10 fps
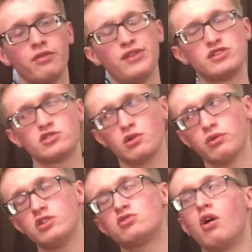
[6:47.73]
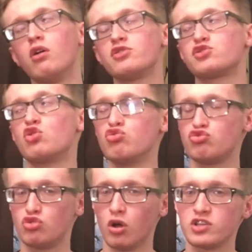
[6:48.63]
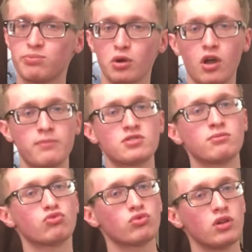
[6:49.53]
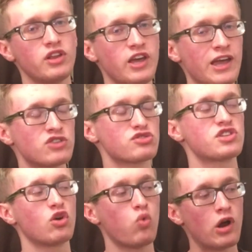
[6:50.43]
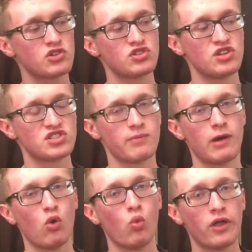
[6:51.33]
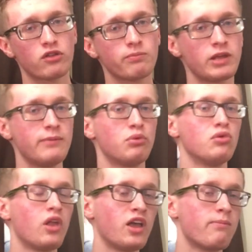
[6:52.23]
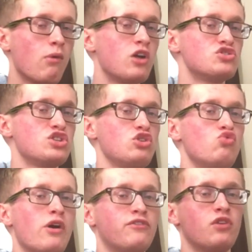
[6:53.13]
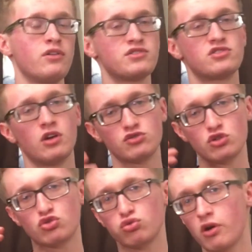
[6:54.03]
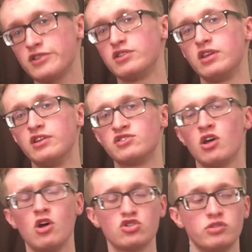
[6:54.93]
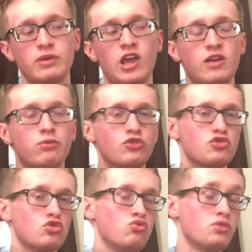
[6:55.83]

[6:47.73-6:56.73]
This series also does bring up some really interesting questions about whether people like Manji who have done such atrocities should be able to,